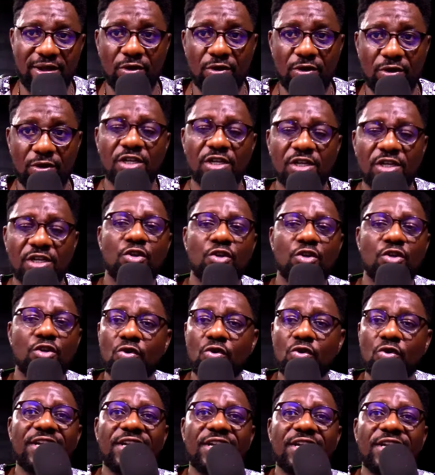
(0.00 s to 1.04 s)
You create
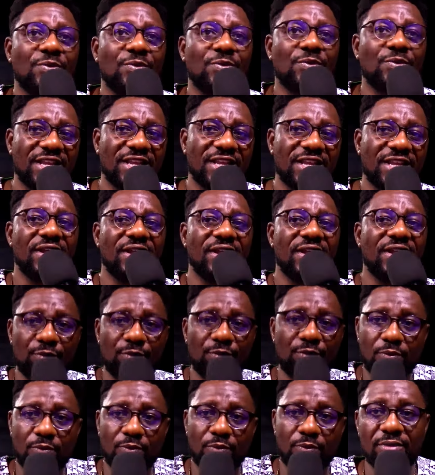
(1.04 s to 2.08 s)
something that will let them come.
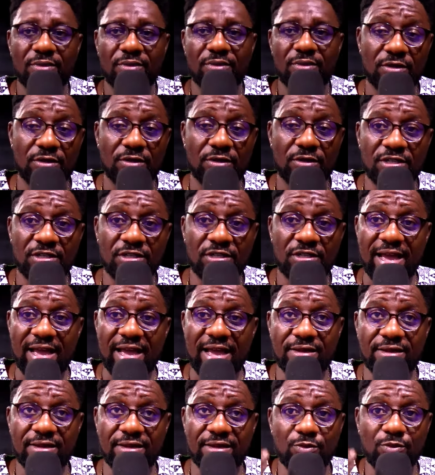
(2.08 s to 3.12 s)
Did I come to
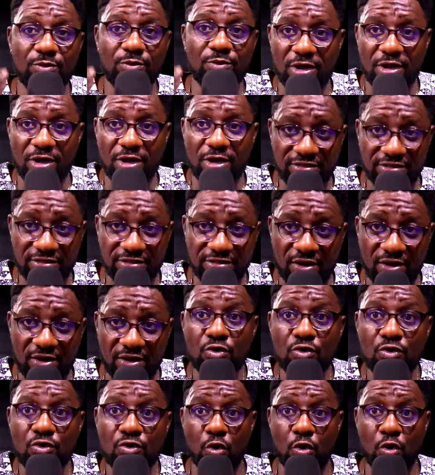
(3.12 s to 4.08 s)
your house now? No.